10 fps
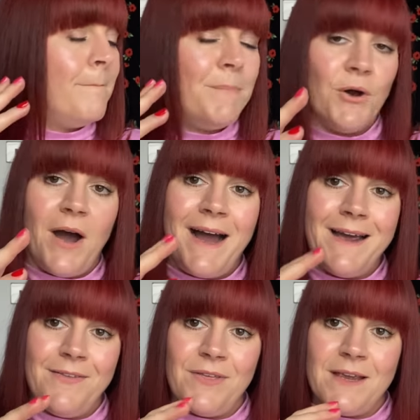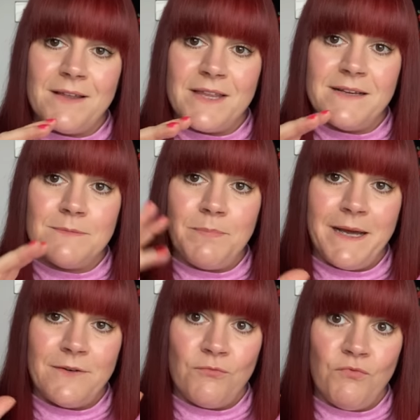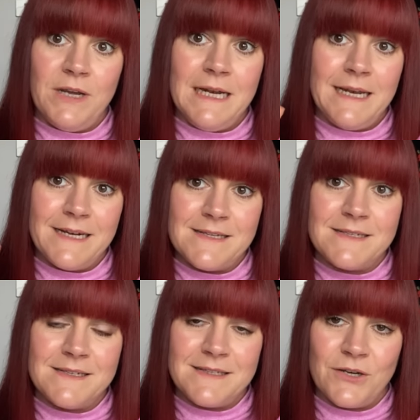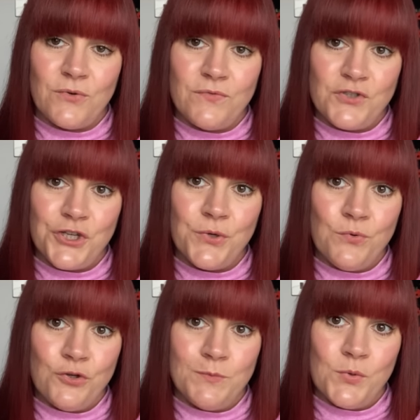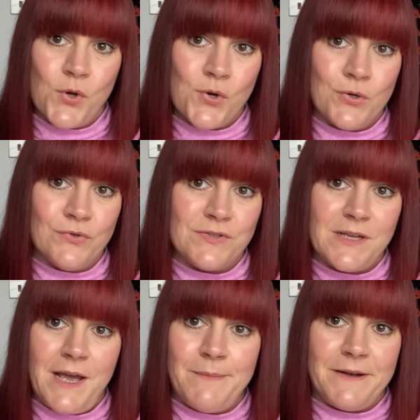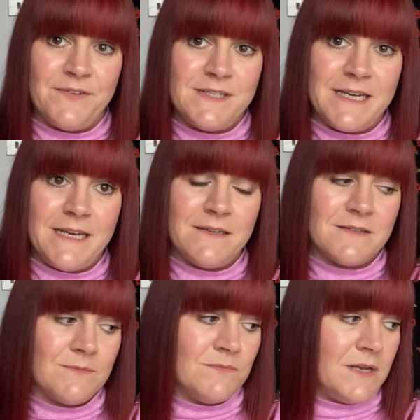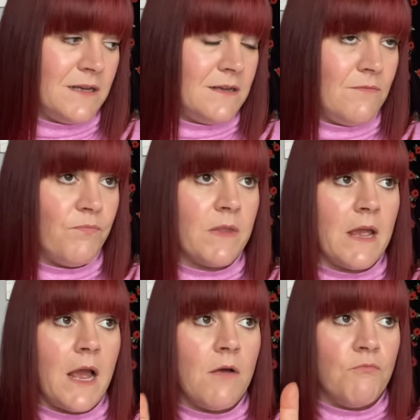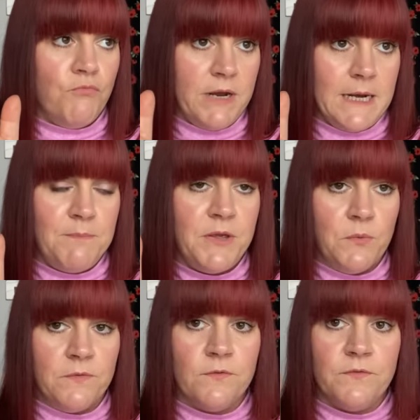But I think this pattern really lends itself to double gauze. I've seen some really beautiful